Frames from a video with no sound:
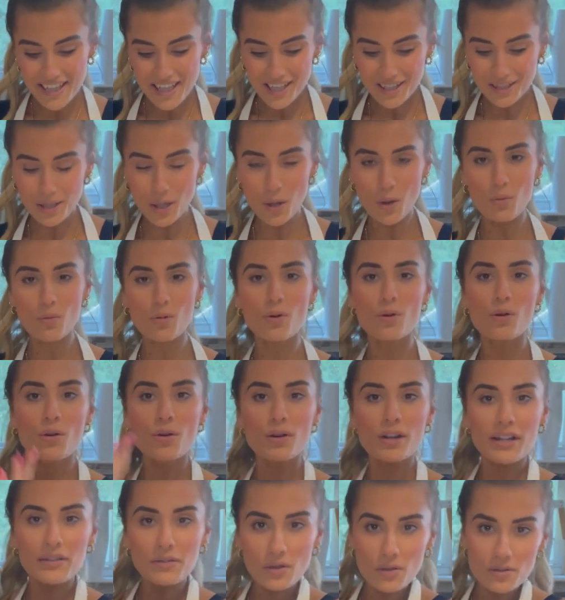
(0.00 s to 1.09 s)
So we'll
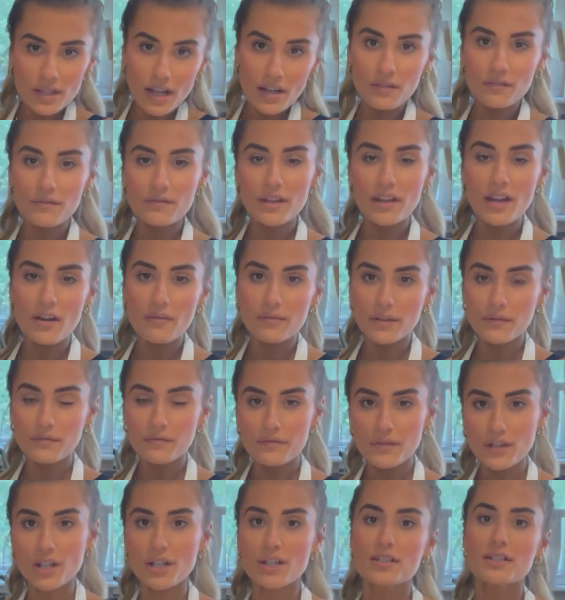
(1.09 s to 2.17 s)
get those out of the oven
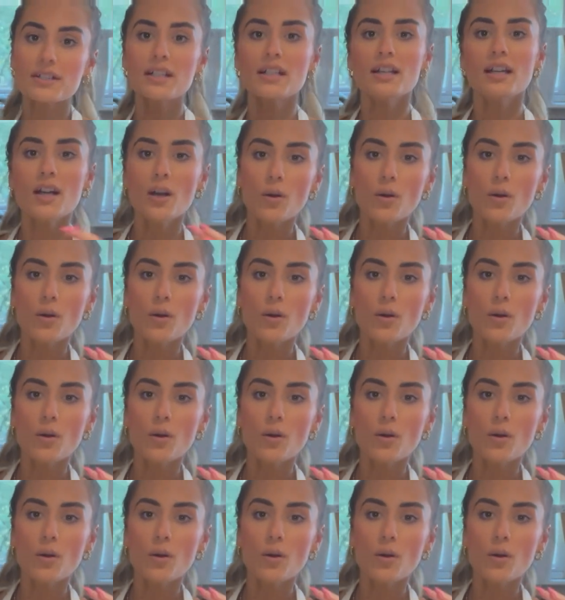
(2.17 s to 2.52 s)
first.